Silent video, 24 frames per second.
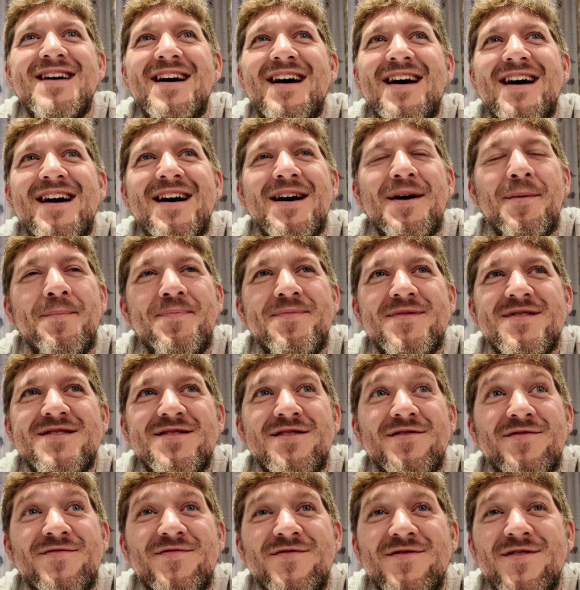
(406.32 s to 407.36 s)
So
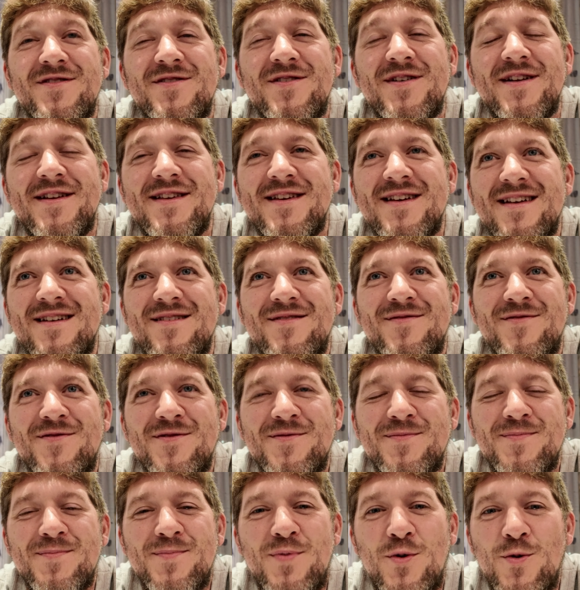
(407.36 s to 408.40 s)
you have no idea at
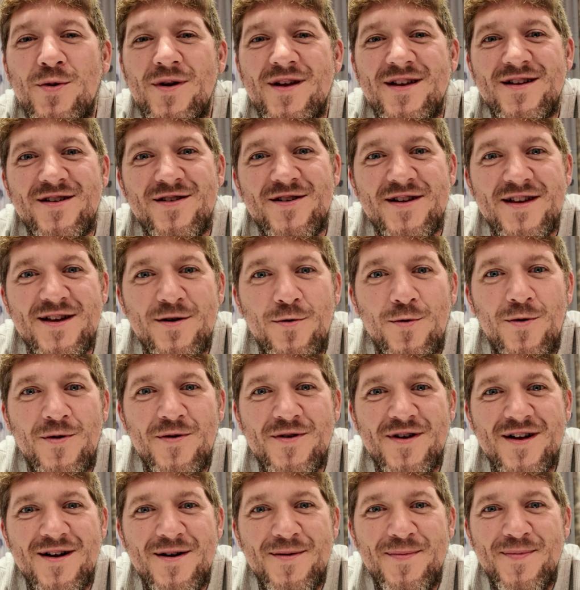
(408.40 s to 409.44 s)
what point you're gonna get
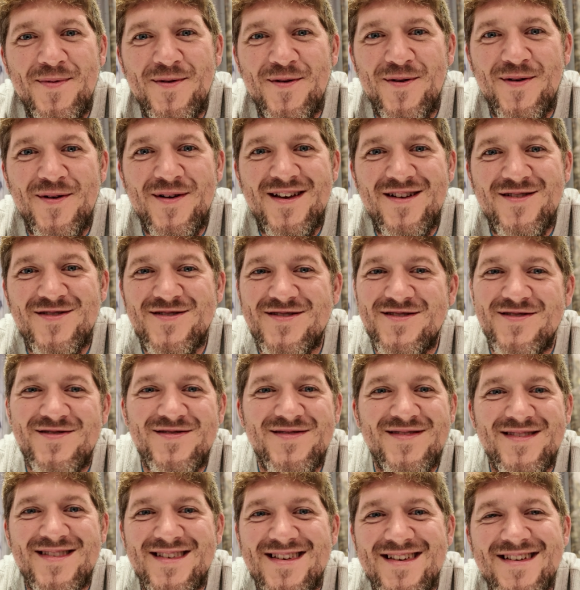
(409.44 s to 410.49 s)
woke up or hear
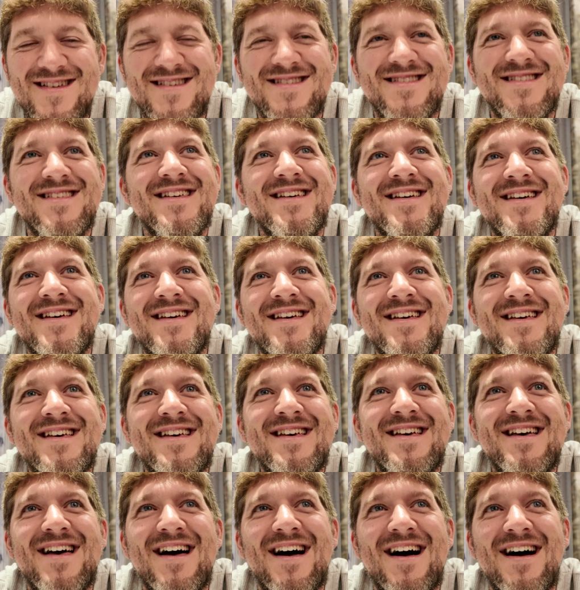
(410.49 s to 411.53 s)
certain things.
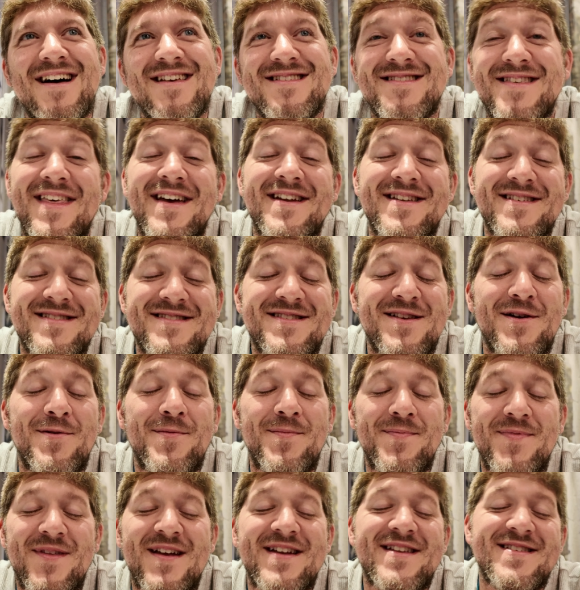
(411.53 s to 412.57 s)
So that is
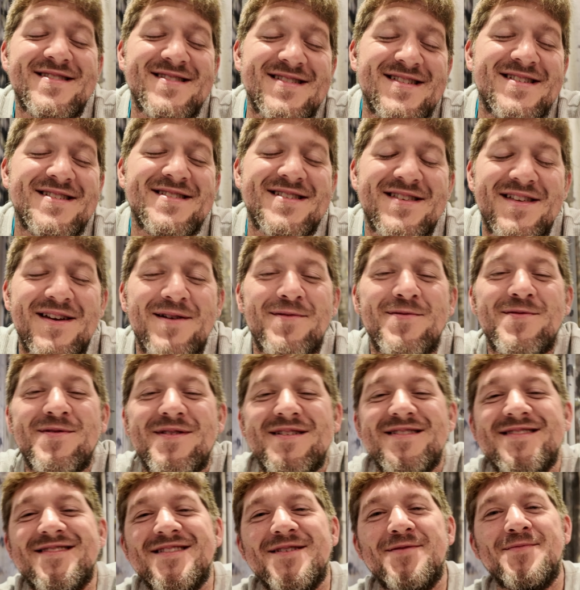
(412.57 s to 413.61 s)
something. That is a disclaimer.
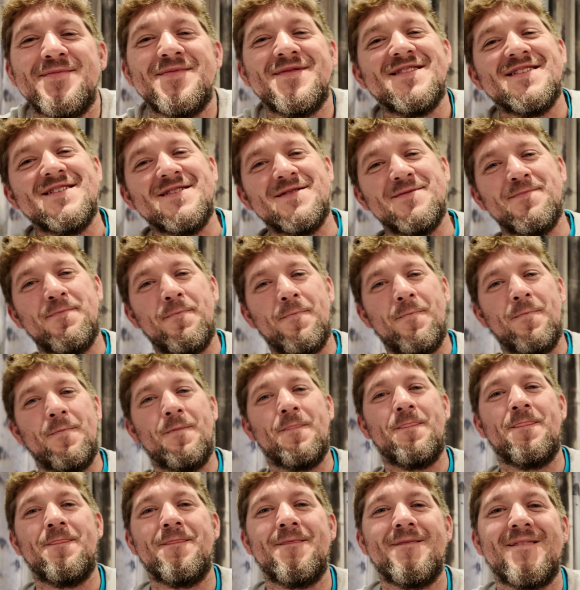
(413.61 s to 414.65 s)
That's something
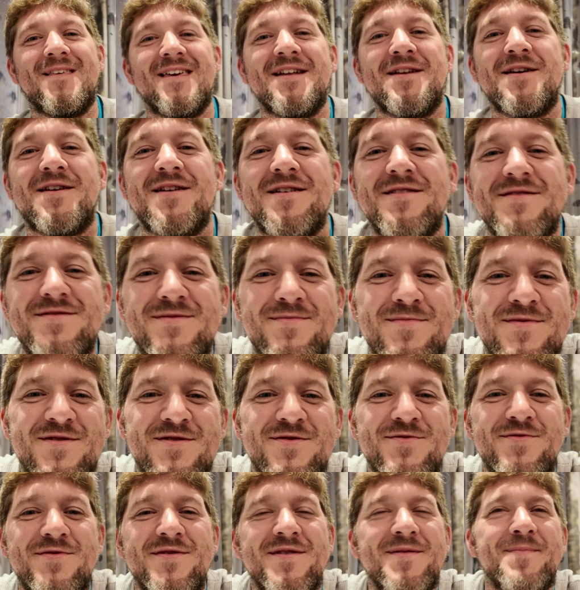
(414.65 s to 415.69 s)
to to get accustomed
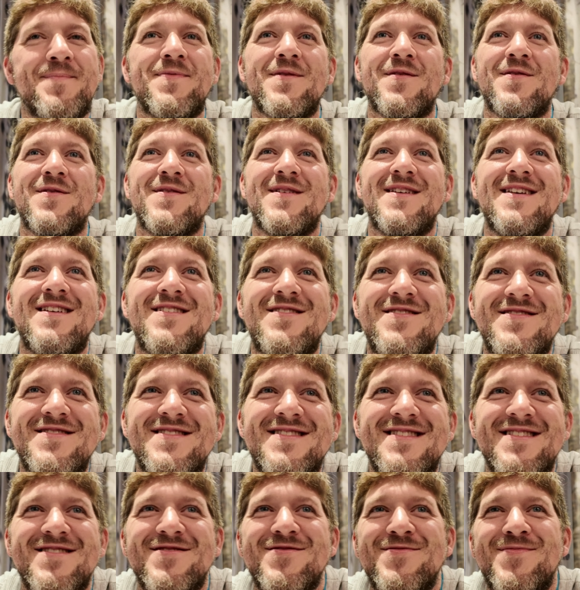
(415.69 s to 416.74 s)
to or
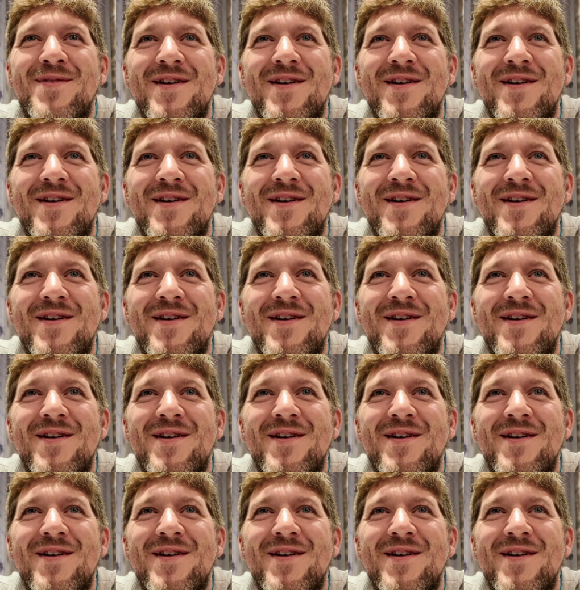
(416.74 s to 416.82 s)
used to.